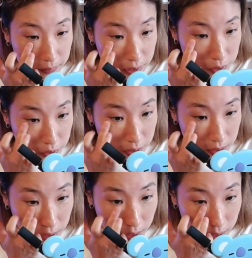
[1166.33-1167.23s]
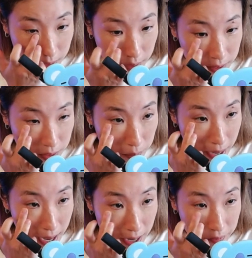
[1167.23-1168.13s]
As you can see, I like to
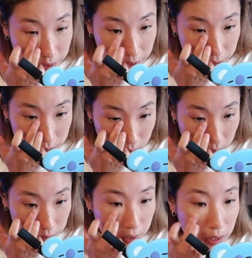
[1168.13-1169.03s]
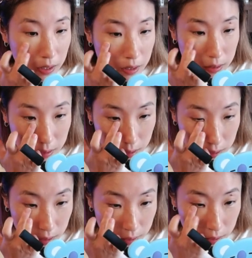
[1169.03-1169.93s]
pat very softly
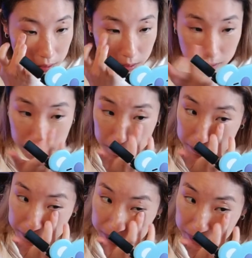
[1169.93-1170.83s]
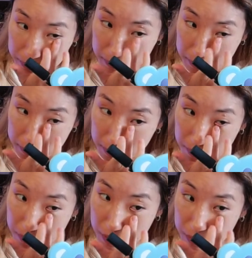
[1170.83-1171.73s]
um,
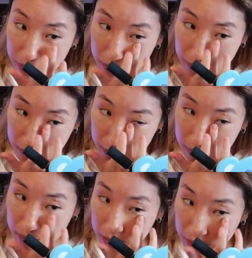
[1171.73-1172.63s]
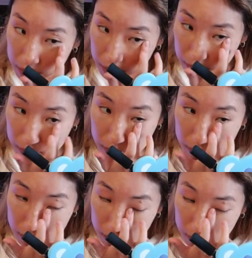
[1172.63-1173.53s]
with the concealer
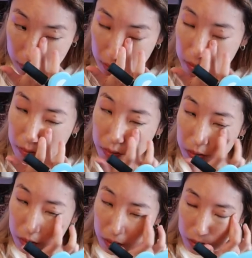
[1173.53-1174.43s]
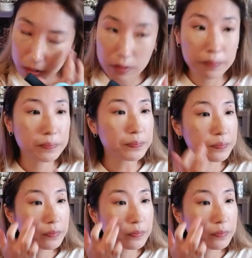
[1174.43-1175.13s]
instead of using... Um...